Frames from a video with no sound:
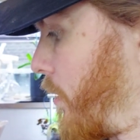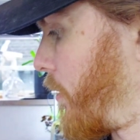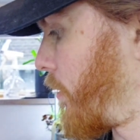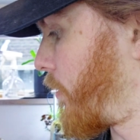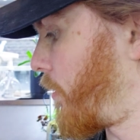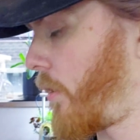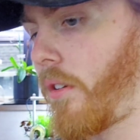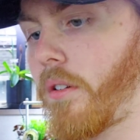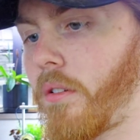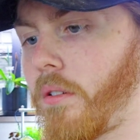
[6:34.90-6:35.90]
Let's see
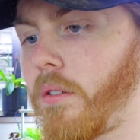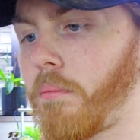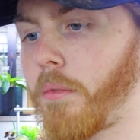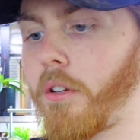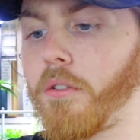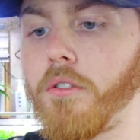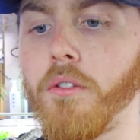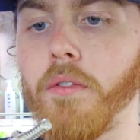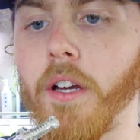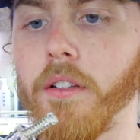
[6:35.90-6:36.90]
here. They go too
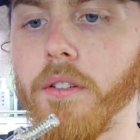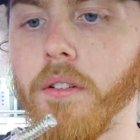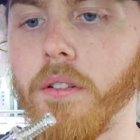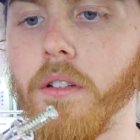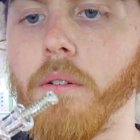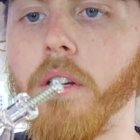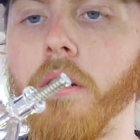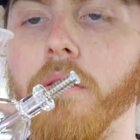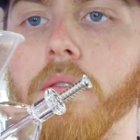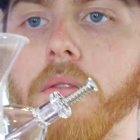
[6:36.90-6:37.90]
fast. There we go.